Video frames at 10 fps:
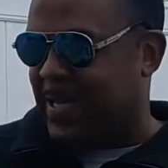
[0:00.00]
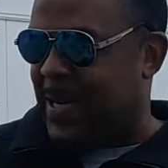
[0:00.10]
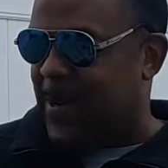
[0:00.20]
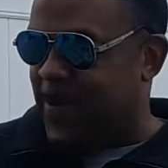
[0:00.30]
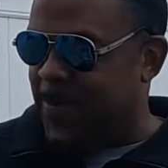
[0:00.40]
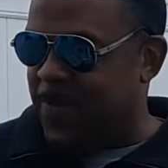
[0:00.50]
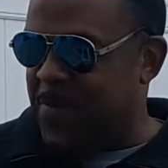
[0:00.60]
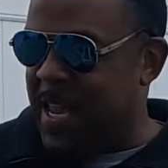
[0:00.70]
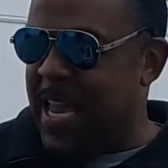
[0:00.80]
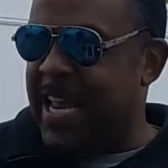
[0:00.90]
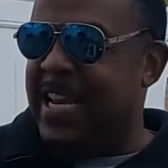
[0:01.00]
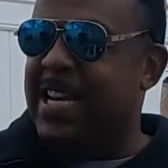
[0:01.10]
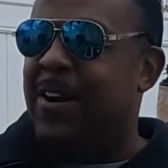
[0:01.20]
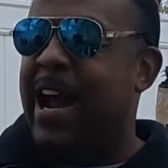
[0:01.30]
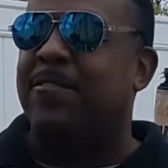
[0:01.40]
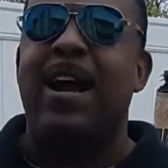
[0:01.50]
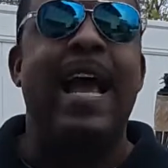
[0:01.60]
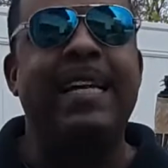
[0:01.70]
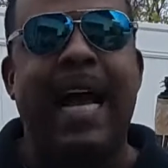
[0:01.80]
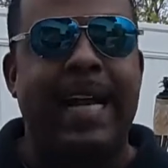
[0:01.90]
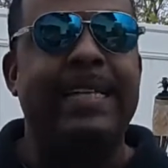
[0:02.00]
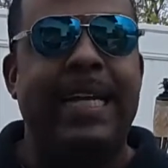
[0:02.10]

So, after I had gotten